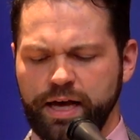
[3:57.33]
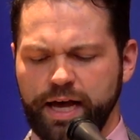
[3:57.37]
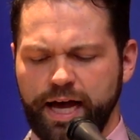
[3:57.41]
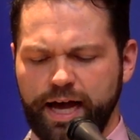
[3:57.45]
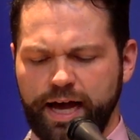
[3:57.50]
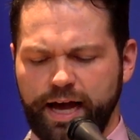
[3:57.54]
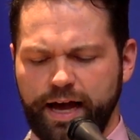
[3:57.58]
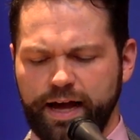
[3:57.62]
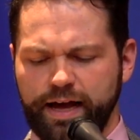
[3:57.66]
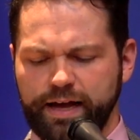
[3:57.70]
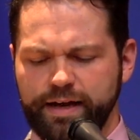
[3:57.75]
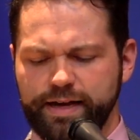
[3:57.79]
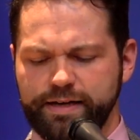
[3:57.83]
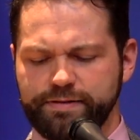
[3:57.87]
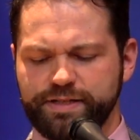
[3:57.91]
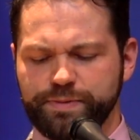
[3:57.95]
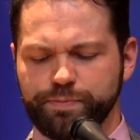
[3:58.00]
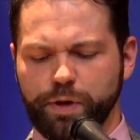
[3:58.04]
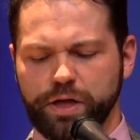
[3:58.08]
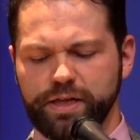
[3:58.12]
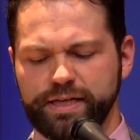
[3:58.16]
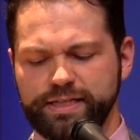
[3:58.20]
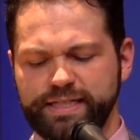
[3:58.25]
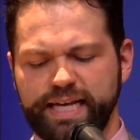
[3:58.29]
Uh,
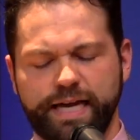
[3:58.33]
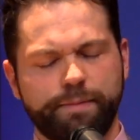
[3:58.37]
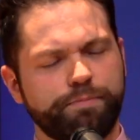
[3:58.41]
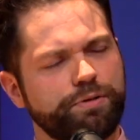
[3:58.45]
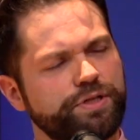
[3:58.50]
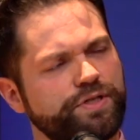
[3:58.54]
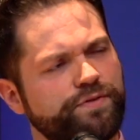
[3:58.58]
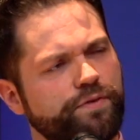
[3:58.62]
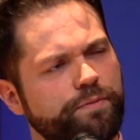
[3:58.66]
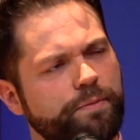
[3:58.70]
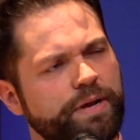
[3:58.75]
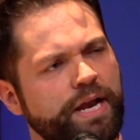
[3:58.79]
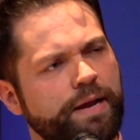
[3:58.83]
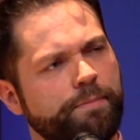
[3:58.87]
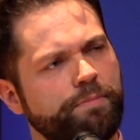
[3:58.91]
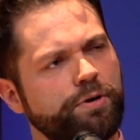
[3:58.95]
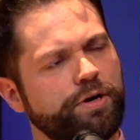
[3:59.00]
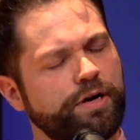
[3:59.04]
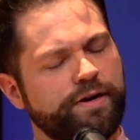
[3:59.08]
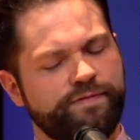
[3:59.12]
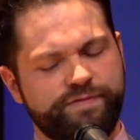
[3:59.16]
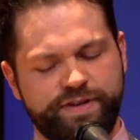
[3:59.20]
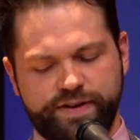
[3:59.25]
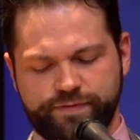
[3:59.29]
small examples from a
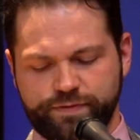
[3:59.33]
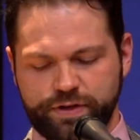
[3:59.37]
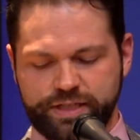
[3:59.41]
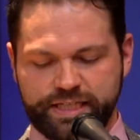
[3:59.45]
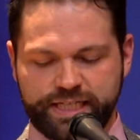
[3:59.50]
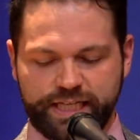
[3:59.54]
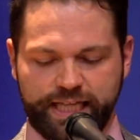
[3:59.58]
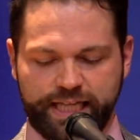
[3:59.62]
number of different